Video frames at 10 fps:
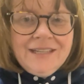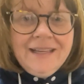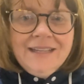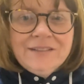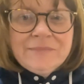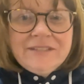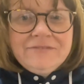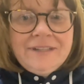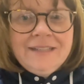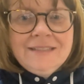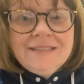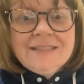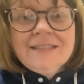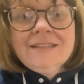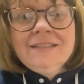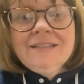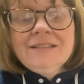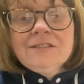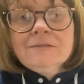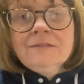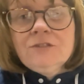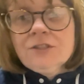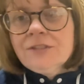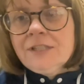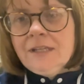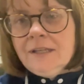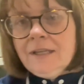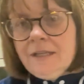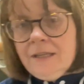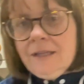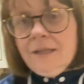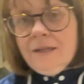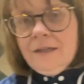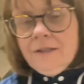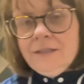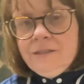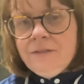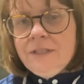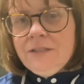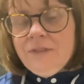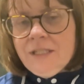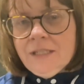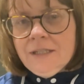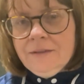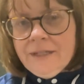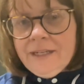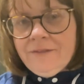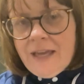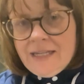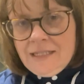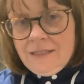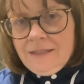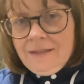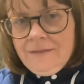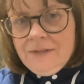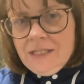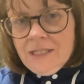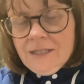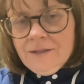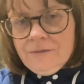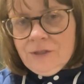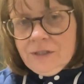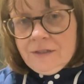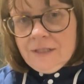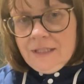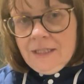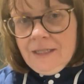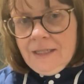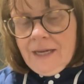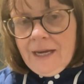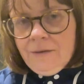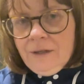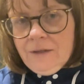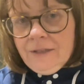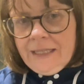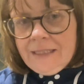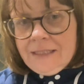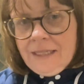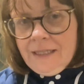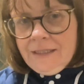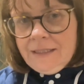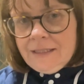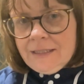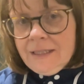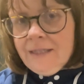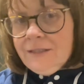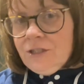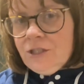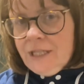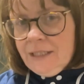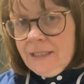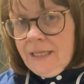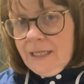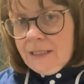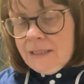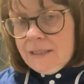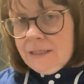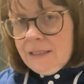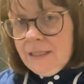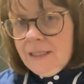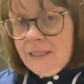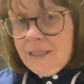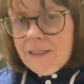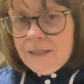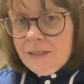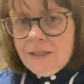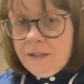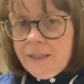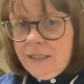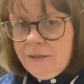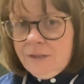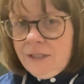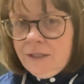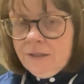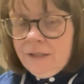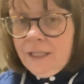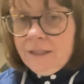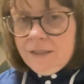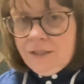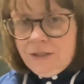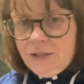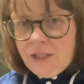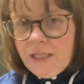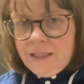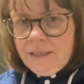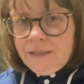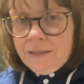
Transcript: Hello my friends. So I've just gone over this video and I've edited the video just to see how long it takes to shell the eggs. Not including the cooking, this is the shelling.